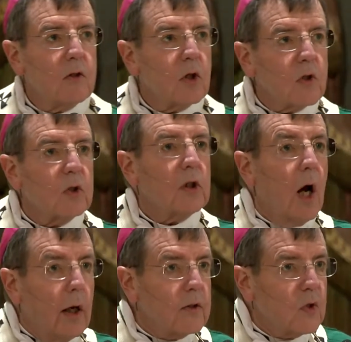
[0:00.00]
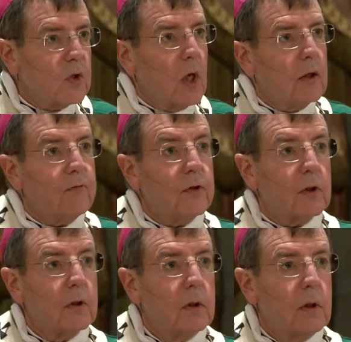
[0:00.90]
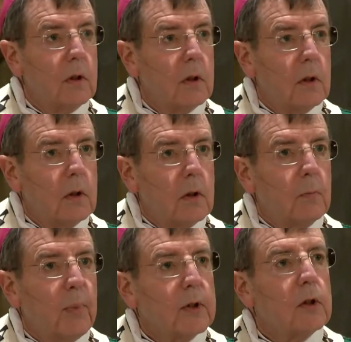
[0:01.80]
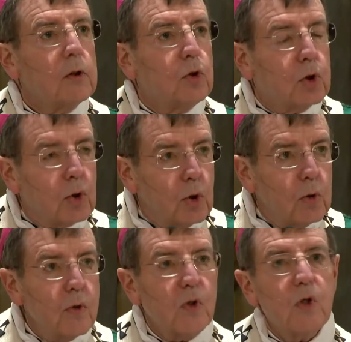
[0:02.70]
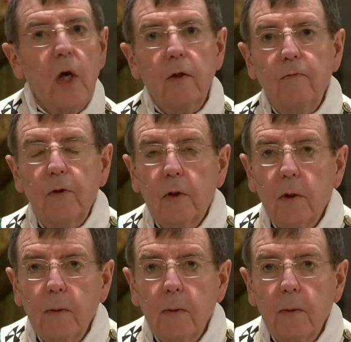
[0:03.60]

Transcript: just a Savior, but the true Savior.